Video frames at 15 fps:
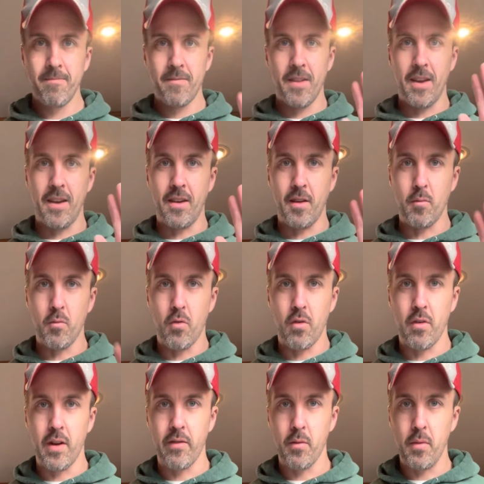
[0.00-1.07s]
Hey, good
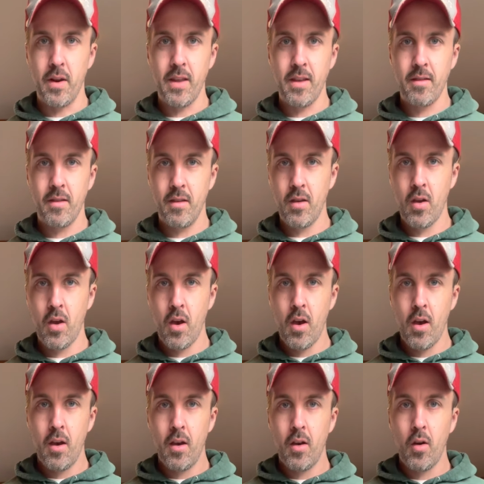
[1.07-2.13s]
morning everybody.
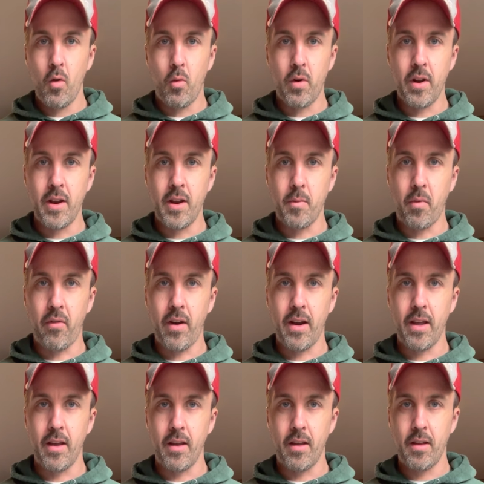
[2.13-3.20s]
Wanted to provide
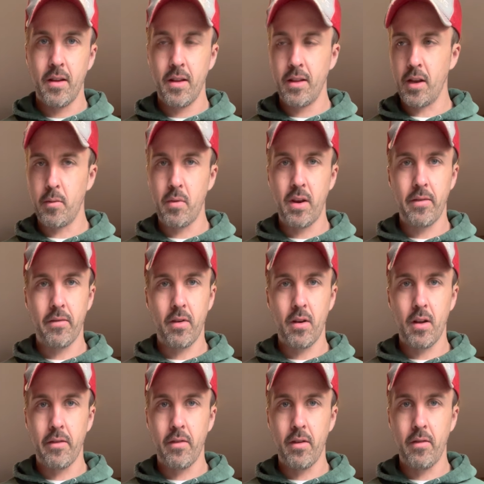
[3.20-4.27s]
a little bit different
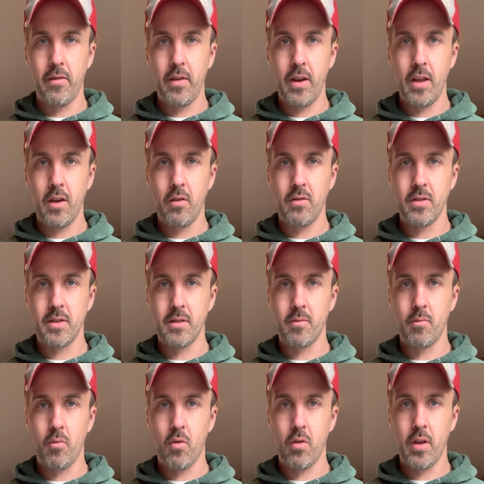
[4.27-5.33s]
of a video this
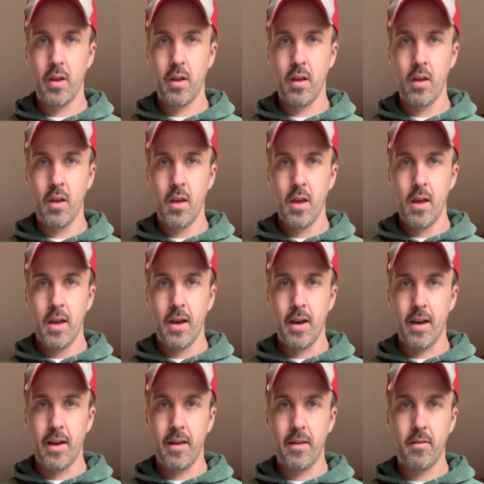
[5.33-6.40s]
morning.
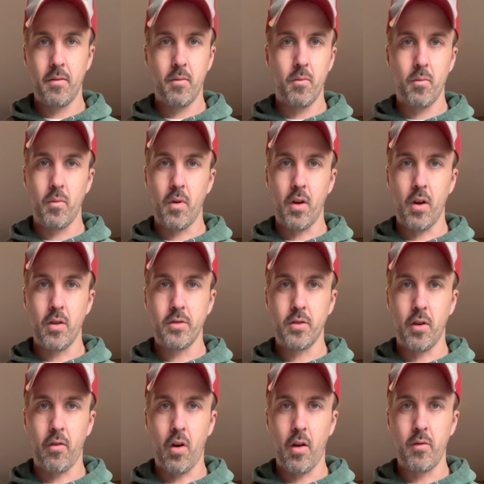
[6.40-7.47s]
So
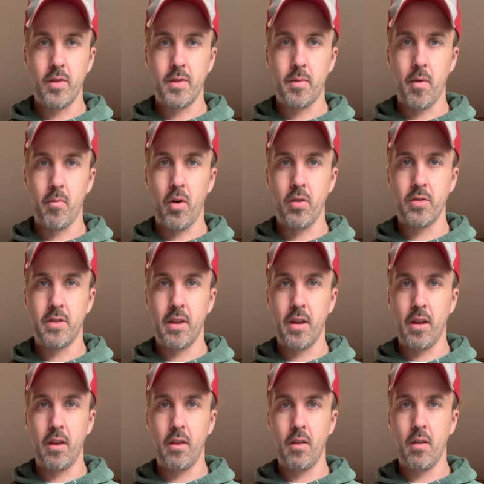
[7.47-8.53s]
far I've just been
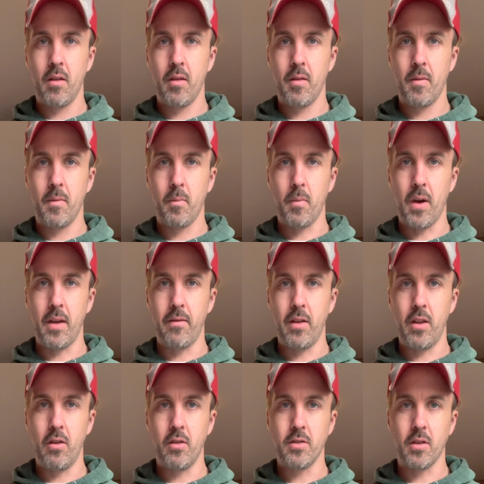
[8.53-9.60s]
posting my
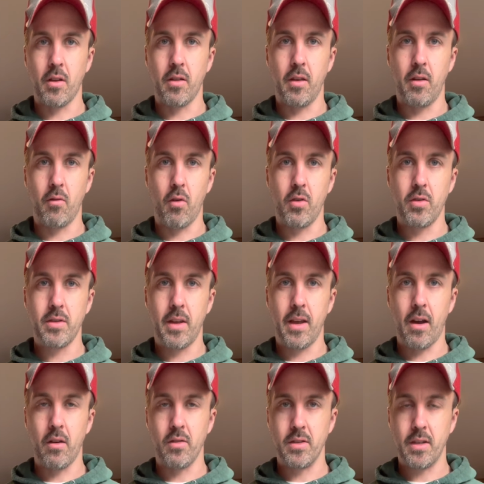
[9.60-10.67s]
videos on the roasting
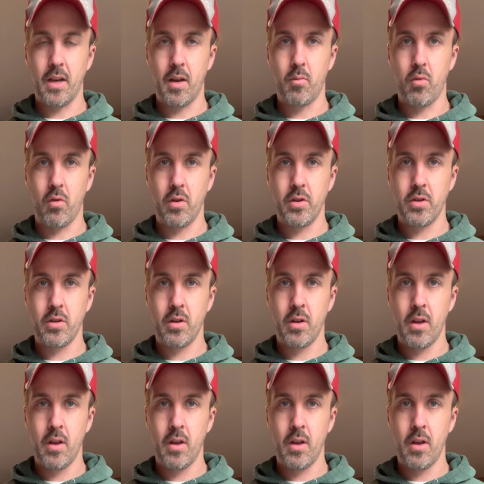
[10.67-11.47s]
out in the side porch